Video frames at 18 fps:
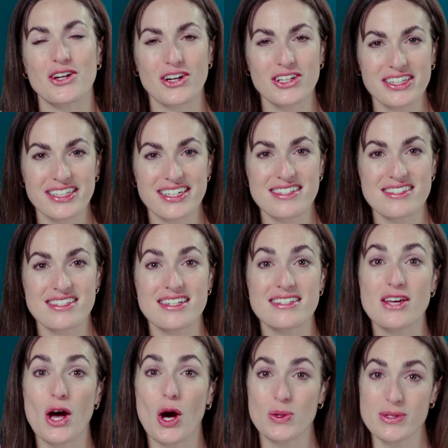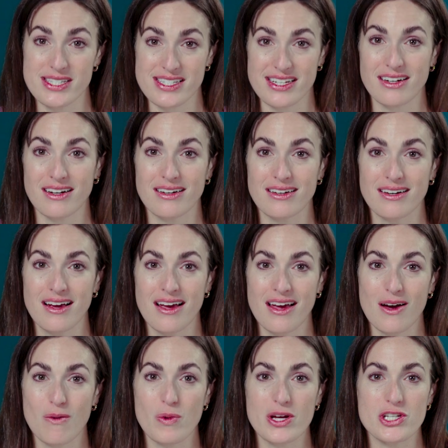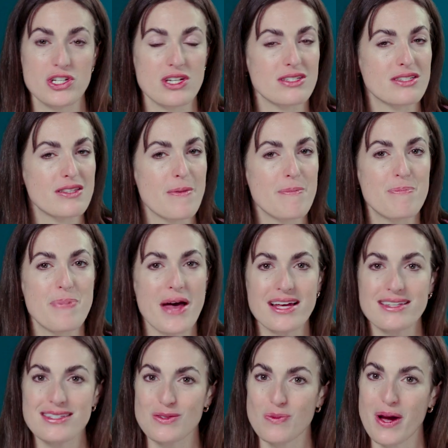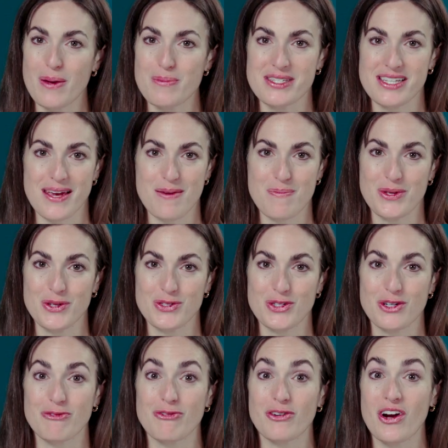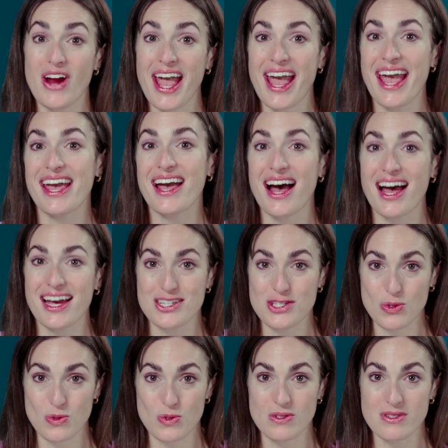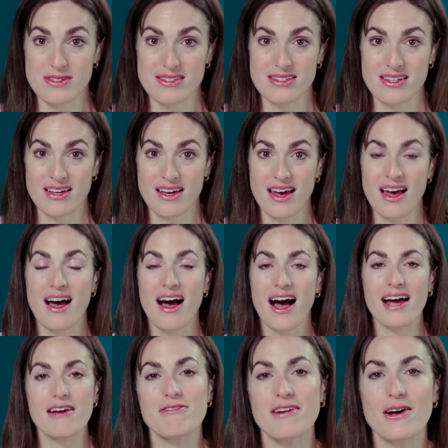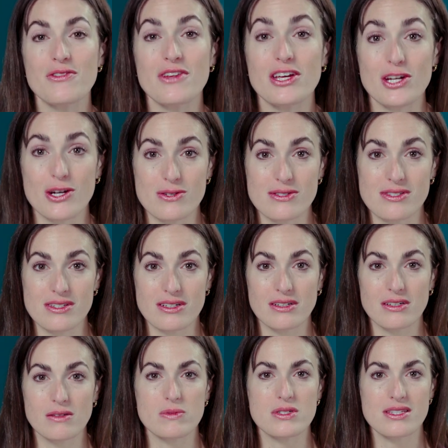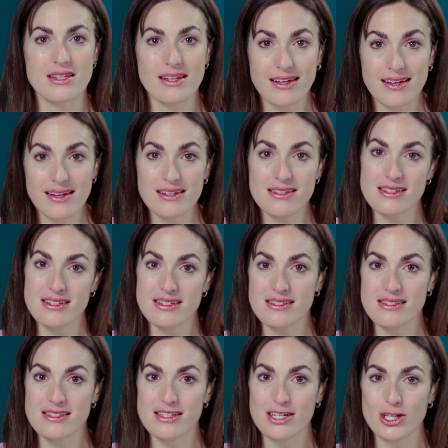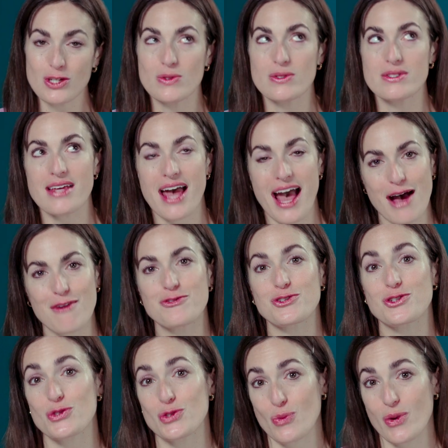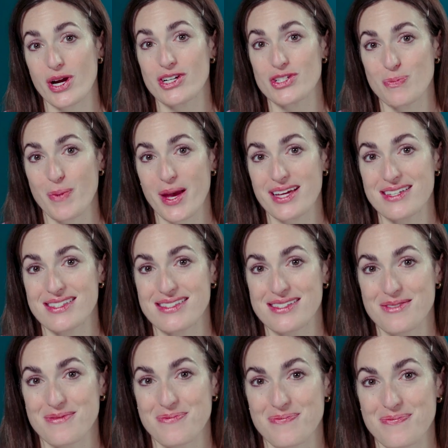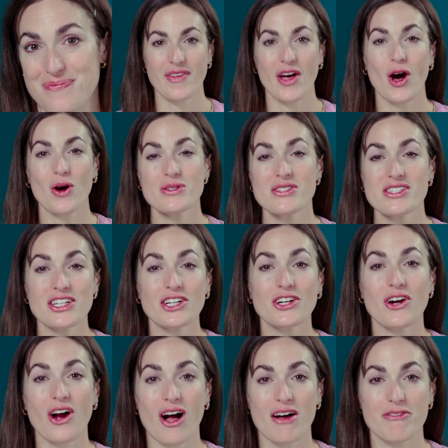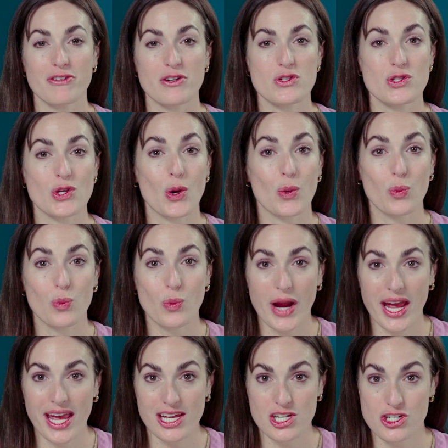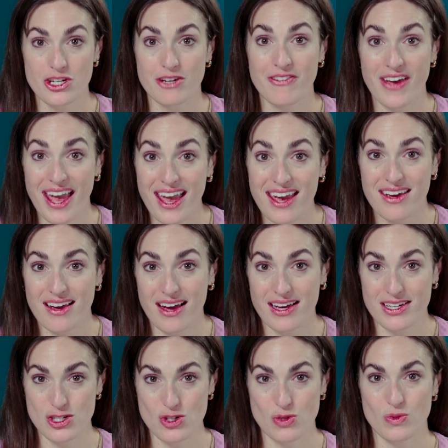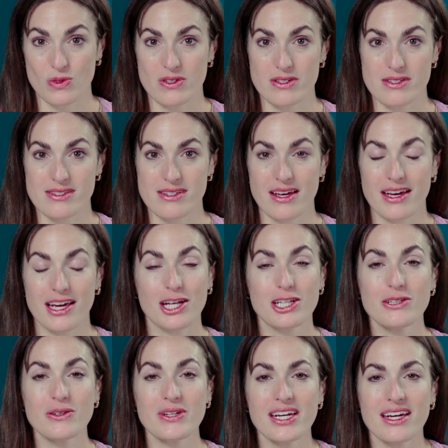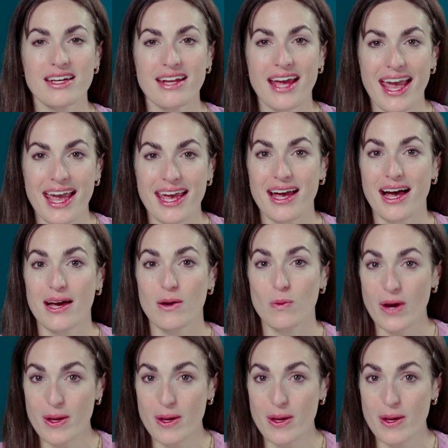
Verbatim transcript: on our list is Hostinger, which is the best website builder for AI tools. I found that Hostinger was the easiest to use after Squarespace. Hostinger offers a range of AI tools, including an AI